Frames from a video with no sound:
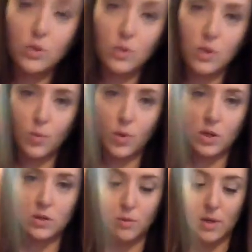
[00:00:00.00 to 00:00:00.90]
it in one
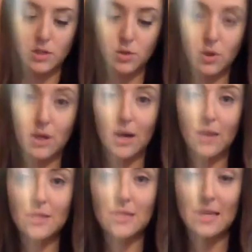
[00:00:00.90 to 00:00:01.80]
of two ways. You can cut
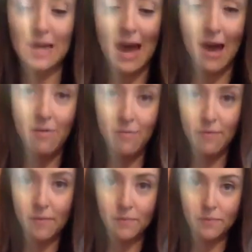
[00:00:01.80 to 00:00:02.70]
this in half
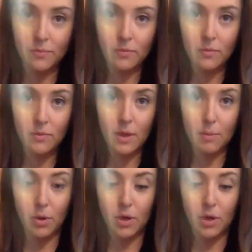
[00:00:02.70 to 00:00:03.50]
and